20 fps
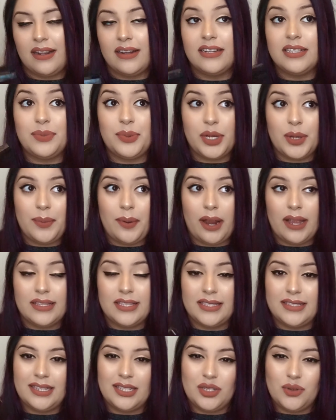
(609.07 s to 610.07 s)
It is pretty pricey.
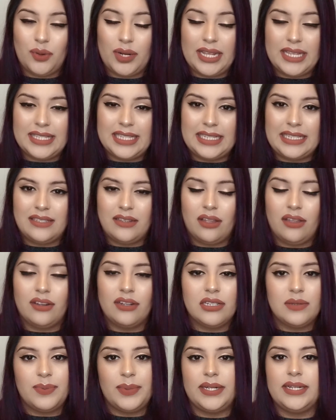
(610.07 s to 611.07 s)
It's like
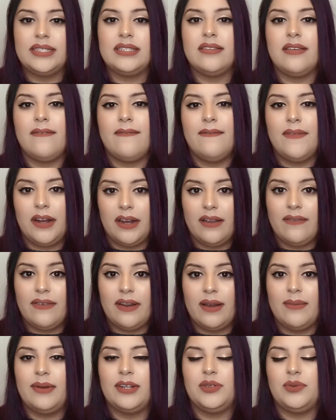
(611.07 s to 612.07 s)
$26, but it's very,
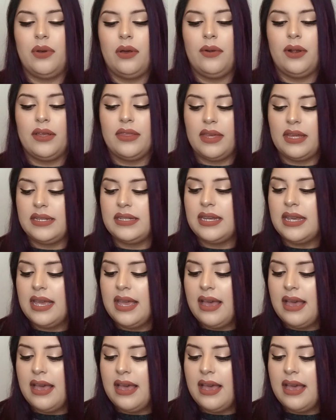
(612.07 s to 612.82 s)
very much well worth it.